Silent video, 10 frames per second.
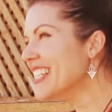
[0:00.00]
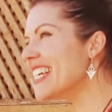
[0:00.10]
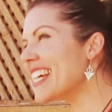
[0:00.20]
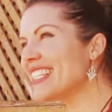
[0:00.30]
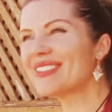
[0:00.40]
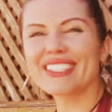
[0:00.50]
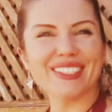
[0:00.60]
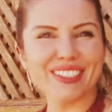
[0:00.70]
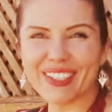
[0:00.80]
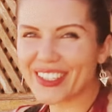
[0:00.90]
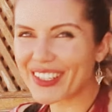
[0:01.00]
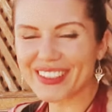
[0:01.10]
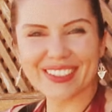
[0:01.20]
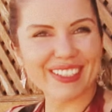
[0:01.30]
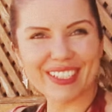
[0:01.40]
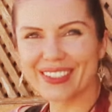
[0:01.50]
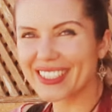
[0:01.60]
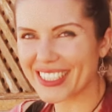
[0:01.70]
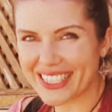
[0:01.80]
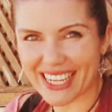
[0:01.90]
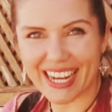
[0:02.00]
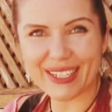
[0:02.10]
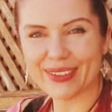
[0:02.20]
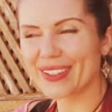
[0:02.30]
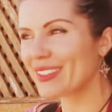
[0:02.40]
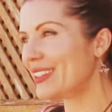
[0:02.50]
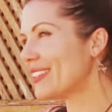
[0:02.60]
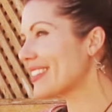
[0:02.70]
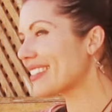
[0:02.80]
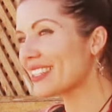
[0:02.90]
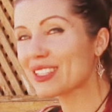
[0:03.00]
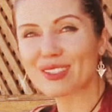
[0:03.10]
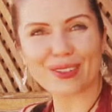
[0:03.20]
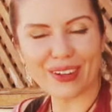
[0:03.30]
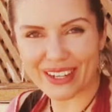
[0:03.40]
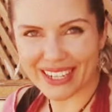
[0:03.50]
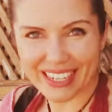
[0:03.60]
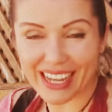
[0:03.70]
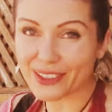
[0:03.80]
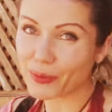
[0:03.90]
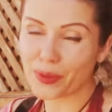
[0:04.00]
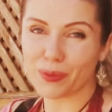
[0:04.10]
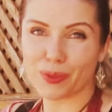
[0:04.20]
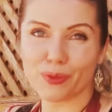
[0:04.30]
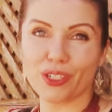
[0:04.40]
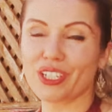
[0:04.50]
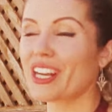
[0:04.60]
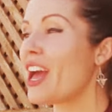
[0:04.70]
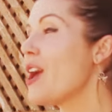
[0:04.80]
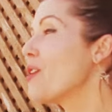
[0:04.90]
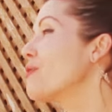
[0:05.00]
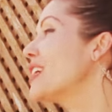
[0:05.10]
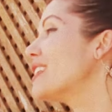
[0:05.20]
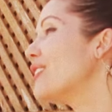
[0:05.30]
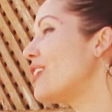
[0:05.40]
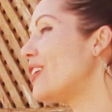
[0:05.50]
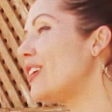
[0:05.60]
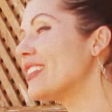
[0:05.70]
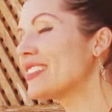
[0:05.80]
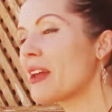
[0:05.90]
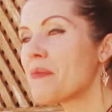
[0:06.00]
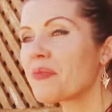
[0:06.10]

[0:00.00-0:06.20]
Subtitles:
and we don't criticize, we don't destroy other people's work, we don't